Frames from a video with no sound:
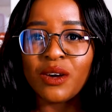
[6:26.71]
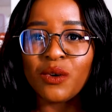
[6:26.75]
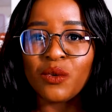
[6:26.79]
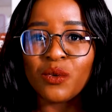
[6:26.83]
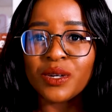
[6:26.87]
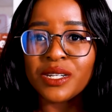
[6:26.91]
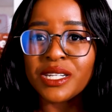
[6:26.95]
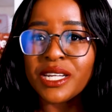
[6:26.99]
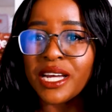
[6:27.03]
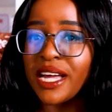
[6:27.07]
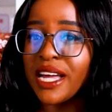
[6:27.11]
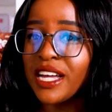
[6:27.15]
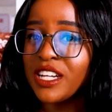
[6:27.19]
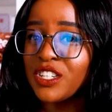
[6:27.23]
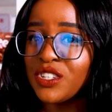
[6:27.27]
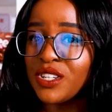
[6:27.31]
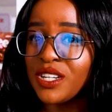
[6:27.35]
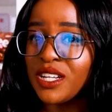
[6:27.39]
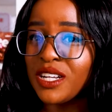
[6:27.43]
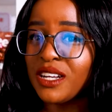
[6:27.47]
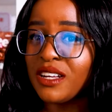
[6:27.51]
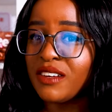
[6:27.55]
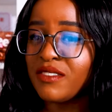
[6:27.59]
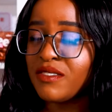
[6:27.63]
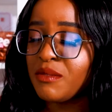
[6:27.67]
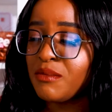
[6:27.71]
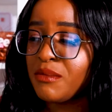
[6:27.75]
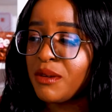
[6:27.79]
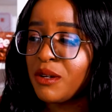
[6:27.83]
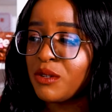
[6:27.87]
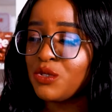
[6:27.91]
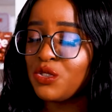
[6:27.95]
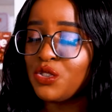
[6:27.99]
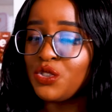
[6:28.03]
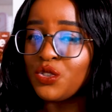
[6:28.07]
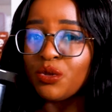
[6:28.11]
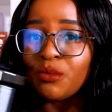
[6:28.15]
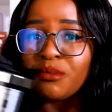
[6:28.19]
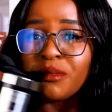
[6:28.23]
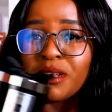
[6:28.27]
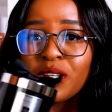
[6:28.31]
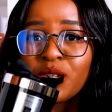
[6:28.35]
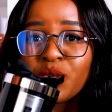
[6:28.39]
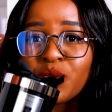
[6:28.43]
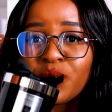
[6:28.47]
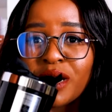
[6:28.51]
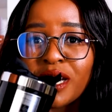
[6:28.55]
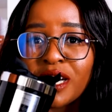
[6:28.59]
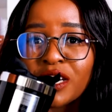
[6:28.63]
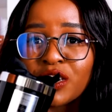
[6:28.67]
What I actually love about Jo
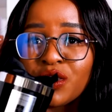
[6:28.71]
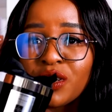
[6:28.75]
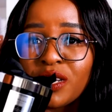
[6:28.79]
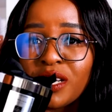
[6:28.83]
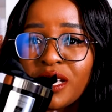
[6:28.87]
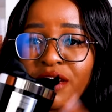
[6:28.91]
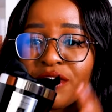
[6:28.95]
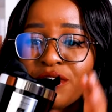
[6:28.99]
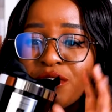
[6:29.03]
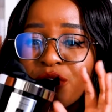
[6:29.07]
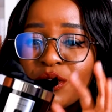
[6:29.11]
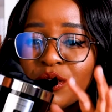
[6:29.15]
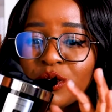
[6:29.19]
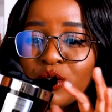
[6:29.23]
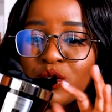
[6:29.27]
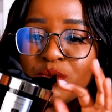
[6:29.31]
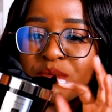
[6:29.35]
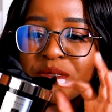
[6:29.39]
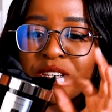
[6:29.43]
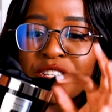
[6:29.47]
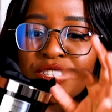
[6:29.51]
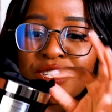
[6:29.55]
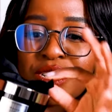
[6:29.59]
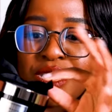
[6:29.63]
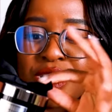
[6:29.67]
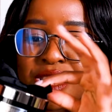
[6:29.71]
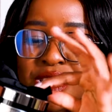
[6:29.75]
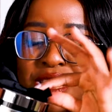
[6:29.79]
Malone, actually, I forgot to mention,